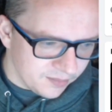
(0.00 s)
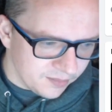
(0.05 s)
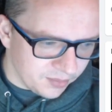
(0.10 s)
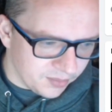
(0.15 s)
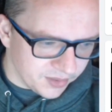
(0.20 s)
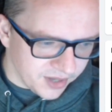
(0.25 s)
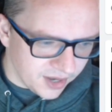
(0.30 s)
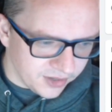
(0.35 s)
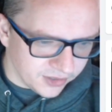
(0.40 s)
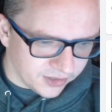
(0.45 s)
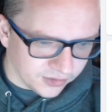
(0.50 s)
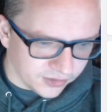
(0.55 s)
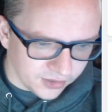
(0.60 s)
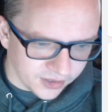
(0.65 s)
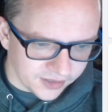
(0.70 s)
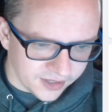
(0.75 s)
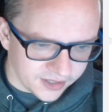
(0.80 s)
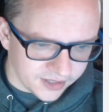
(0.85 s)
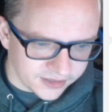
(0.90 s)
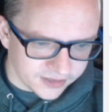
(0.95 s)
But yeah, you can look
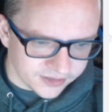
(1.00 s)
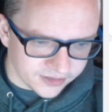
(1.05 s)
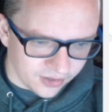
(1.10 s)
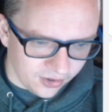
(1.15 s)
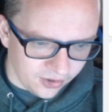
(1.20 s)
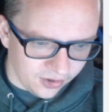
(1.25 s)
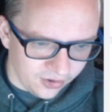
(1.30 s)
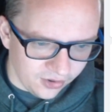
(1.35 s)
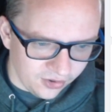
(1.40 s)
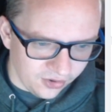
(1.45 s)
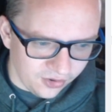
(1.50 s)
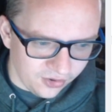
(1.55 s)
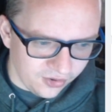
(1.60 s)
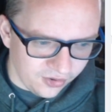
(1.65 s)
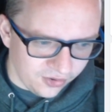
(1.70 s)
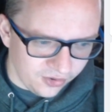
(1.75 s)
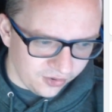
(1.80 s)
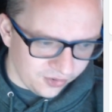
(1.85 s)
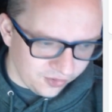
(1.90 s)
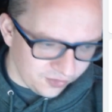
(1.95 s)
at this.
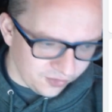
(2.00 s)
Oh